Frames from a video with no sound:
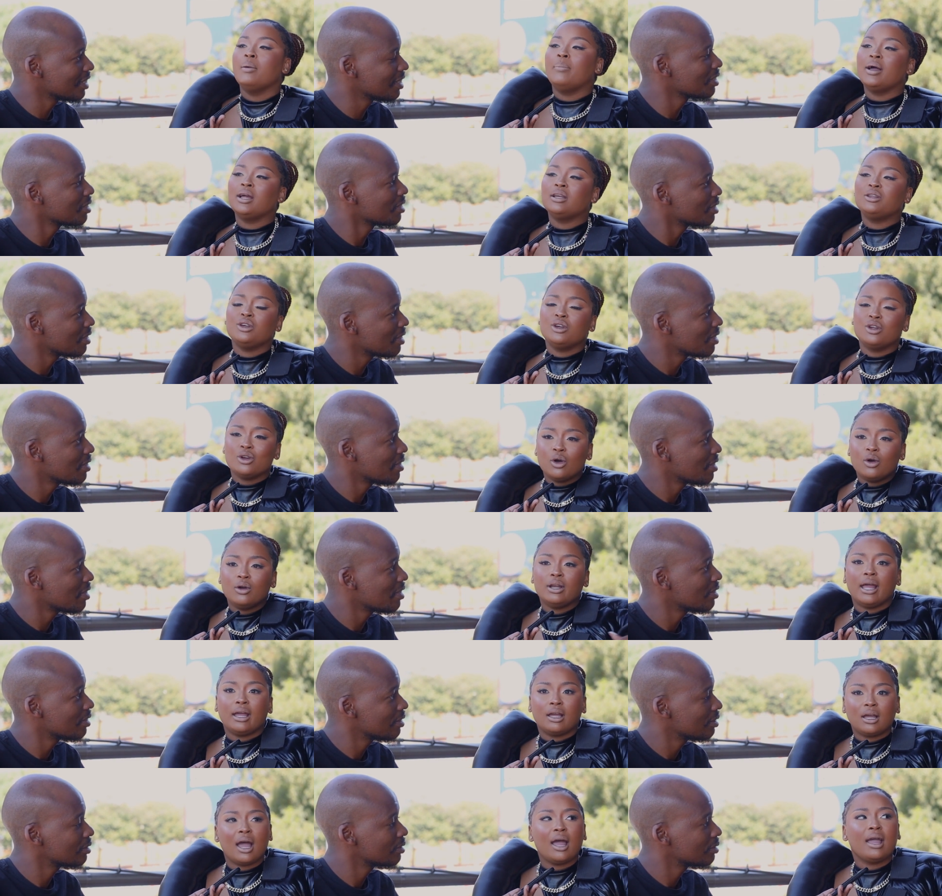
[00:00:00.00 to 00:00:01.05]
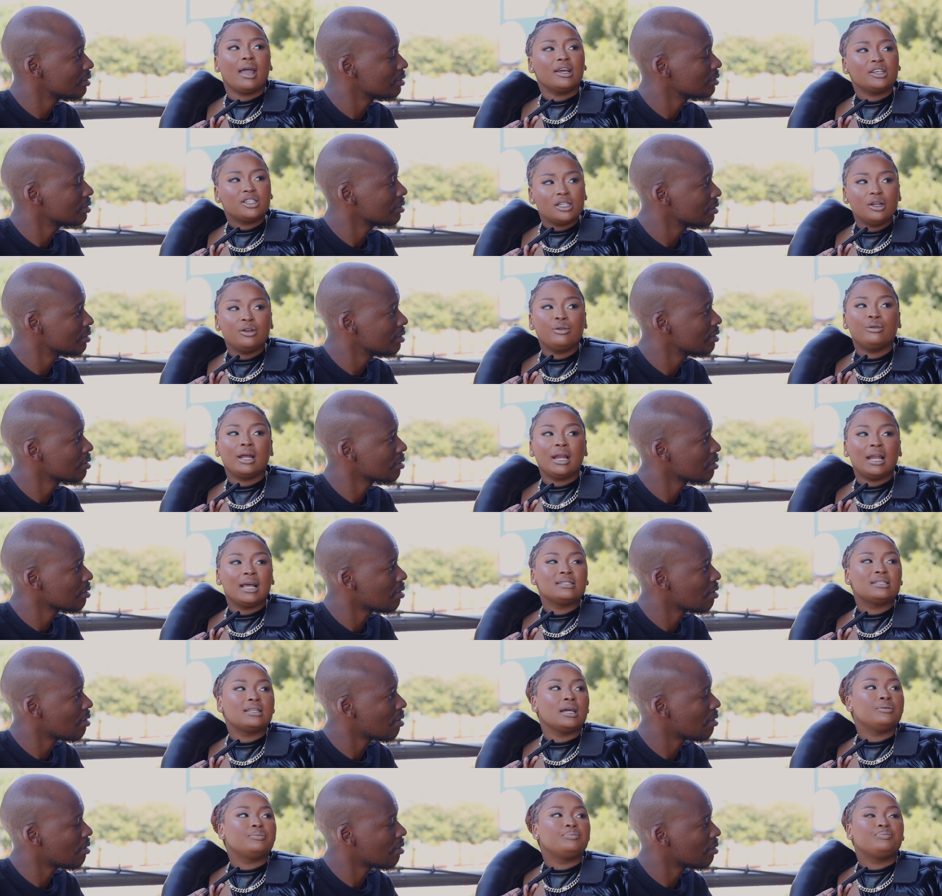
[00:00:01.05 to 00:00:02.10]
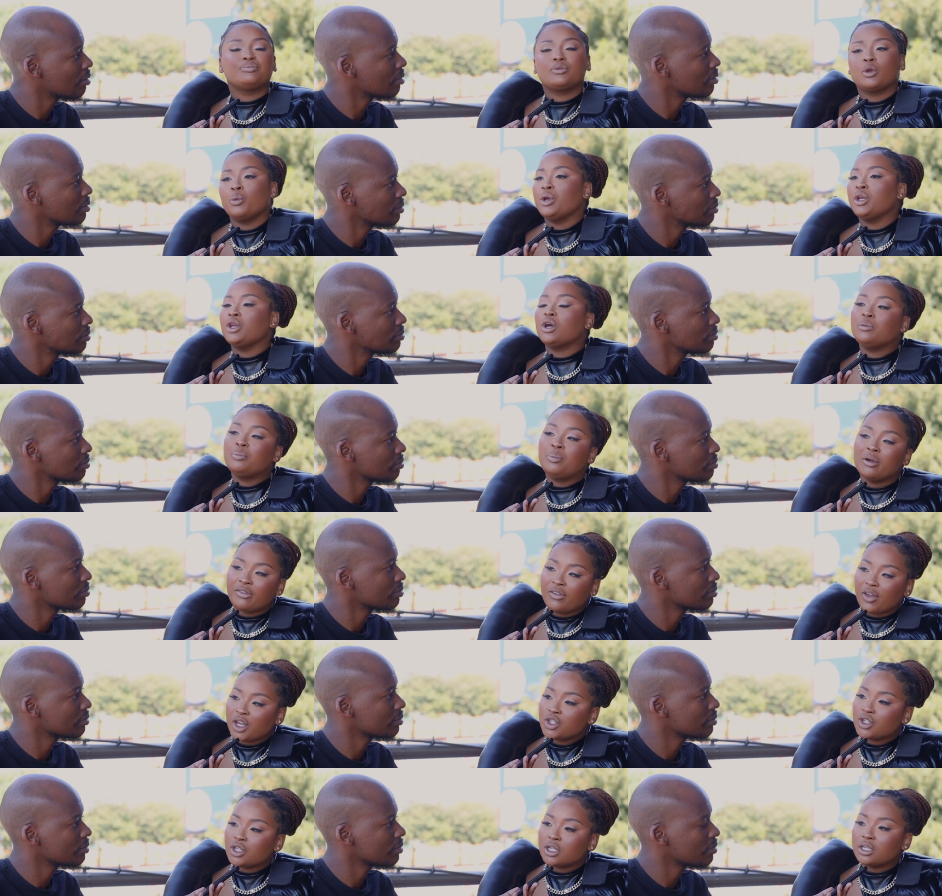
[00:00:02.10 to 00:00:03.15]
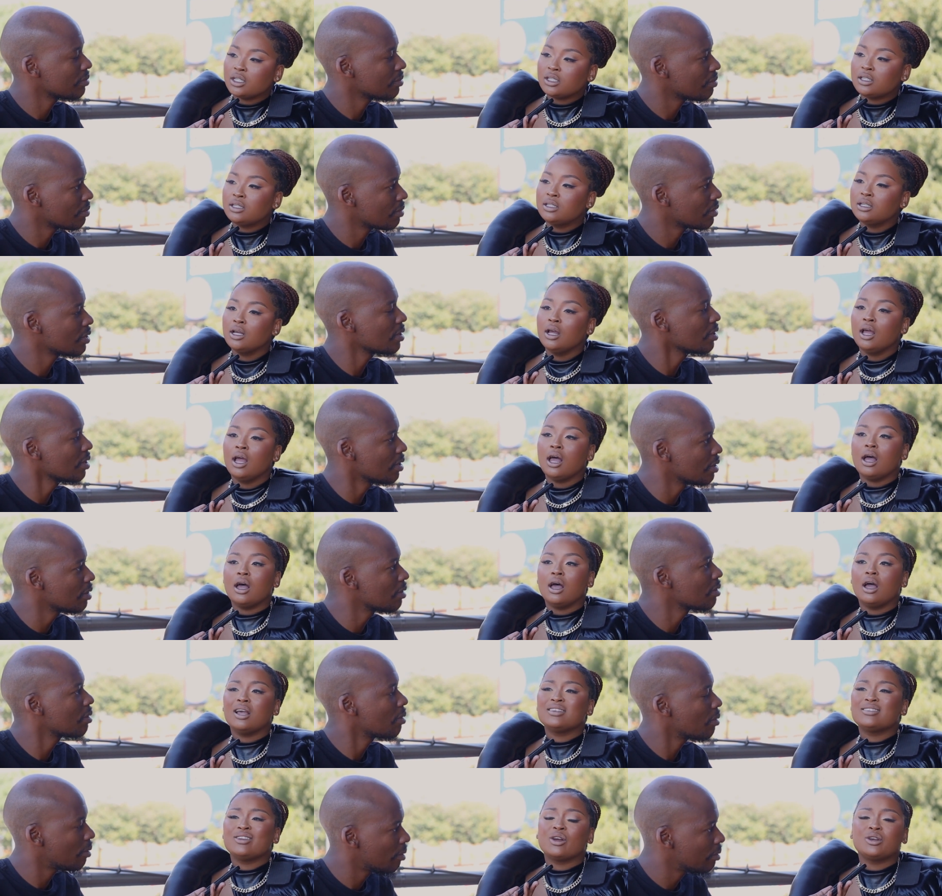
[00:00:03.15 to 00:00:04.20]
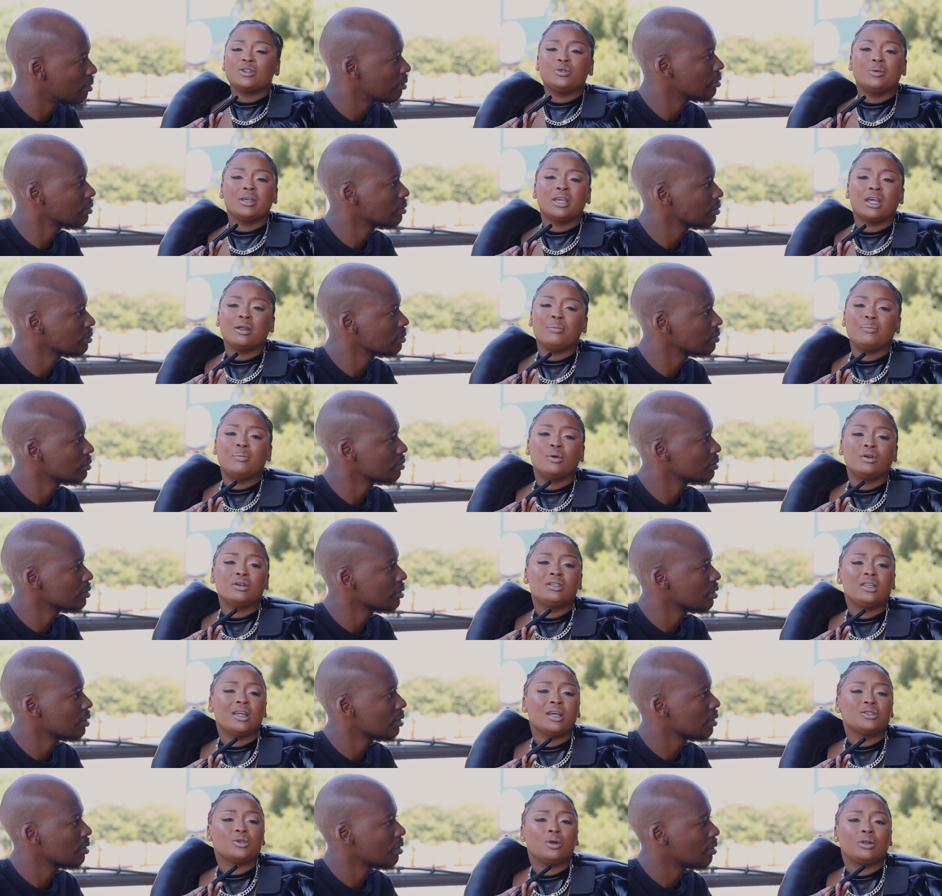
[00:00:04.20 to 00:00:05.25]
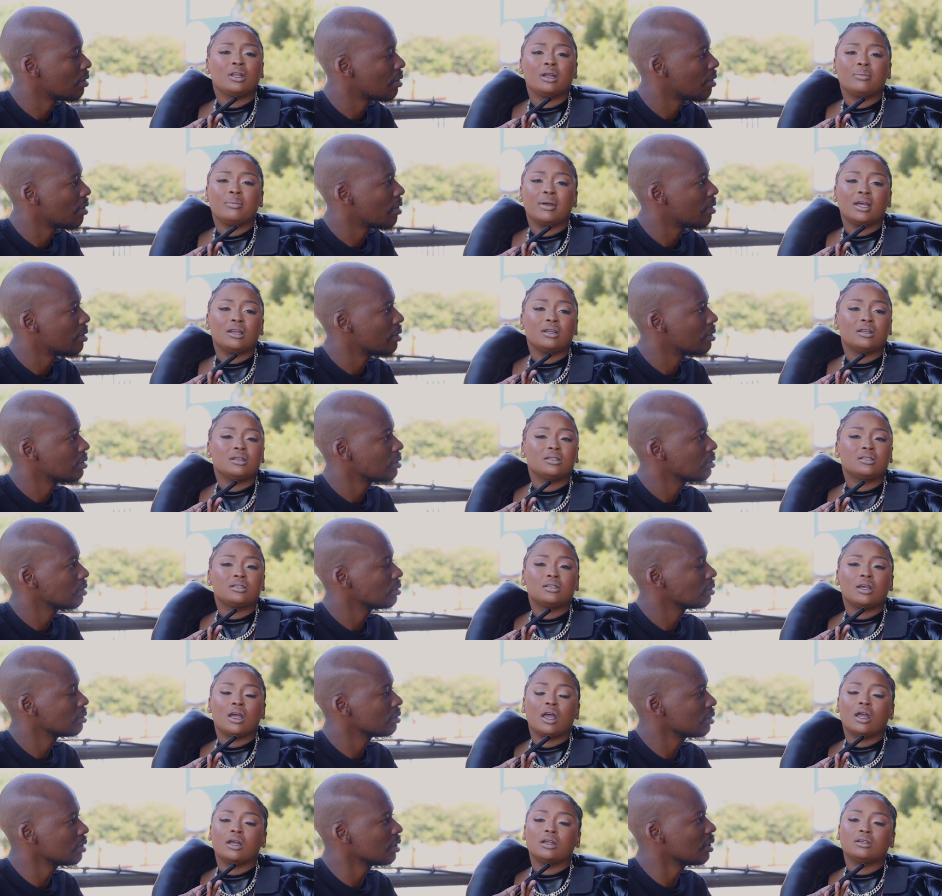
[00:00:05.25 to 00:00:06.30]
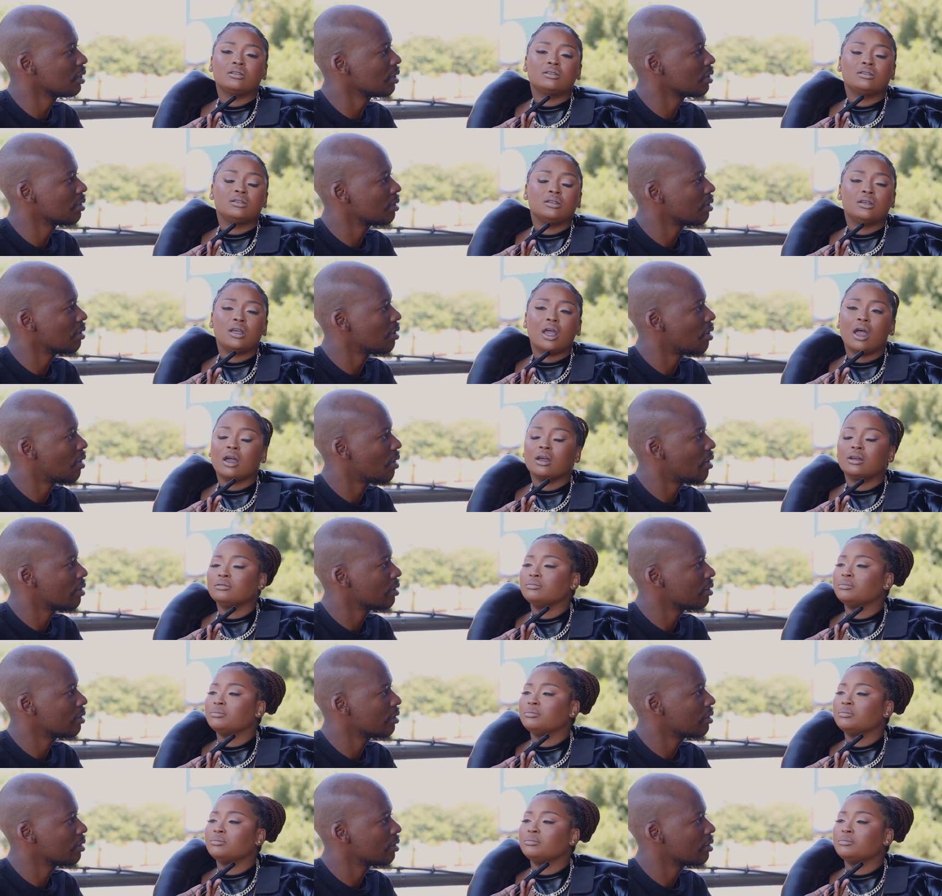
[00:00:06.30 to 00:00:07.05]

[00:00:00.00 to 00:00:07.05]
Speaker 1: But you know, like I actually realized that we're not perfectionists. Yeah. Uh, as long as we're getting booked, that's all that matters. And yeah. yeah